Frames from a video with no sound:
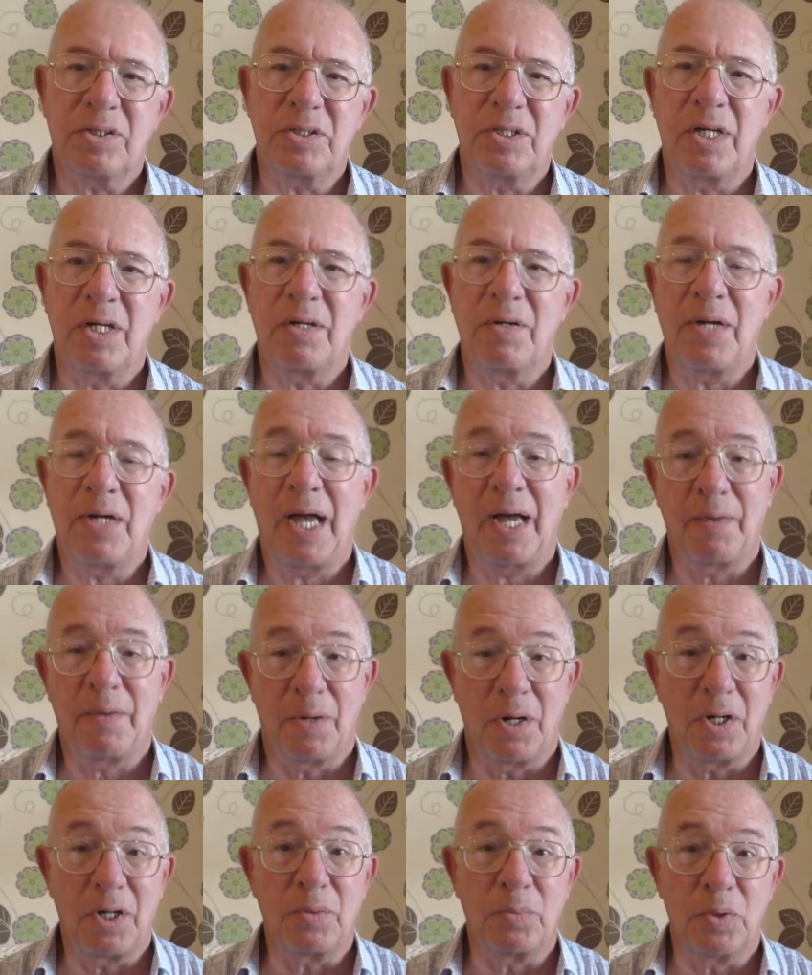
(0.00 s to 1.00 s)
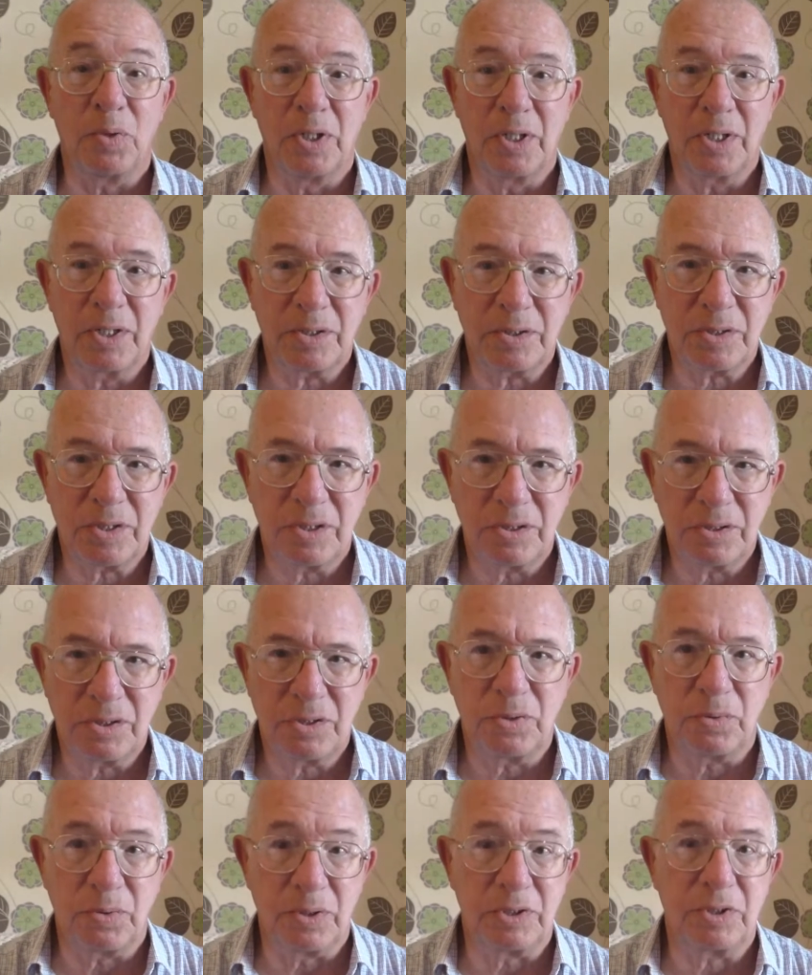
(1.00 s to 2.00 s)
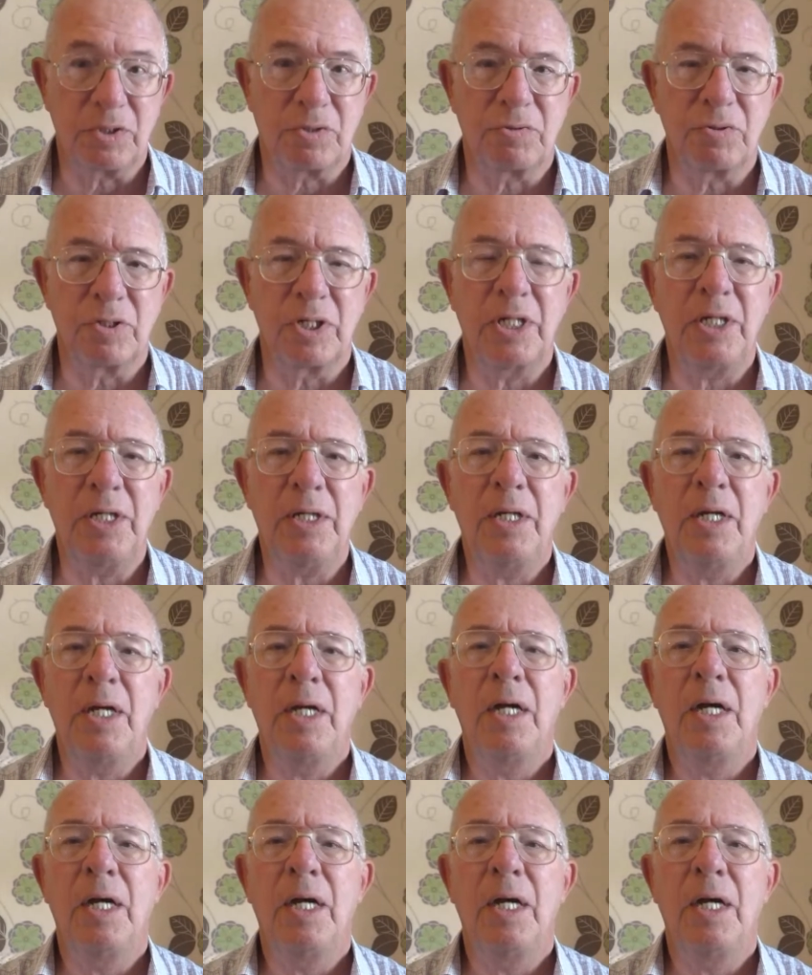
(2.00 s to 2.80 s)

to know how I worked to a degree,